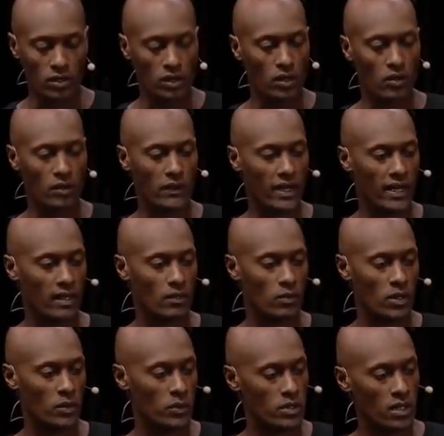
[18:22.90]
know that
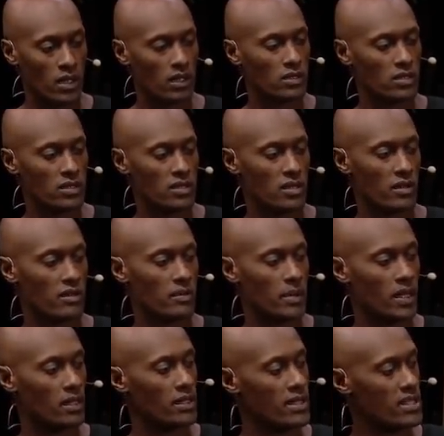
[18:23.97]
when we talk to each other
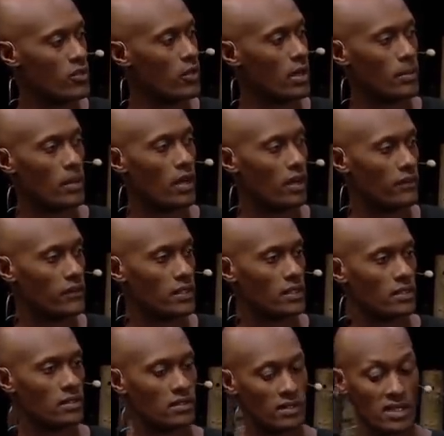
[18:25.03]
about, let's grab
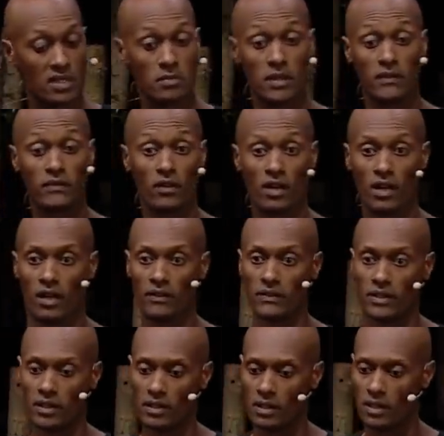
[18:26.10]
coffee, let's meet for
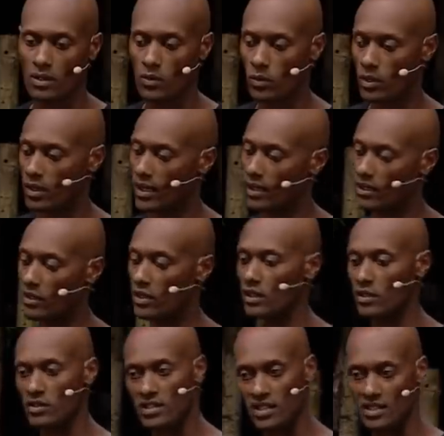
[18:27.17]
coffee, we're not going to
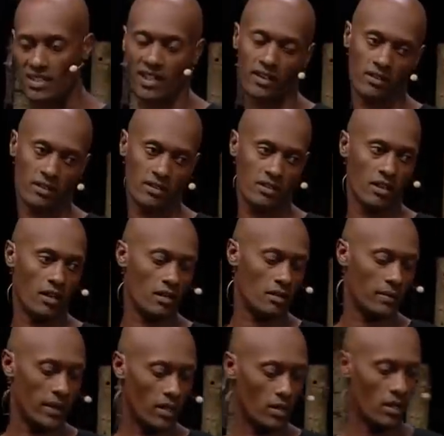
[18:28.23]
go sit down and talk
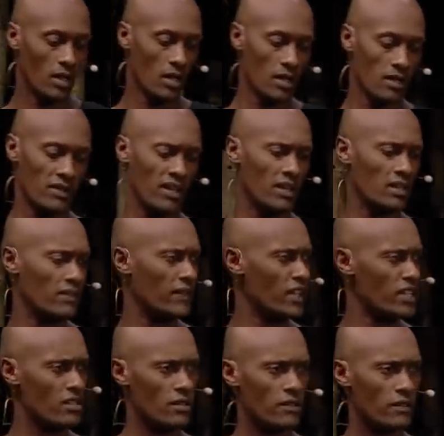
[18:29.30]
about the
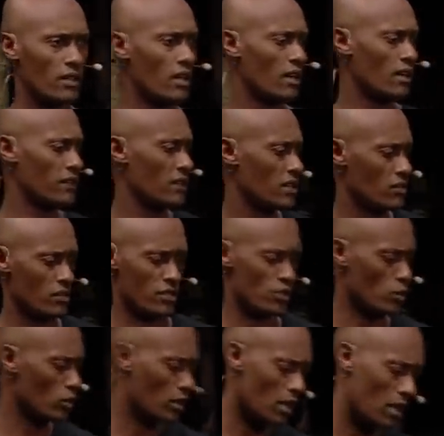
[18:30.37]
elevation of the coffee, or the
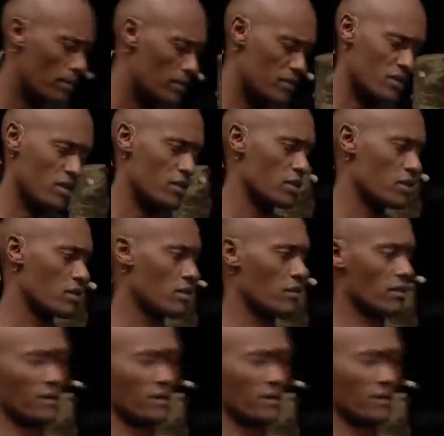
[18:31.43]
soil composition, or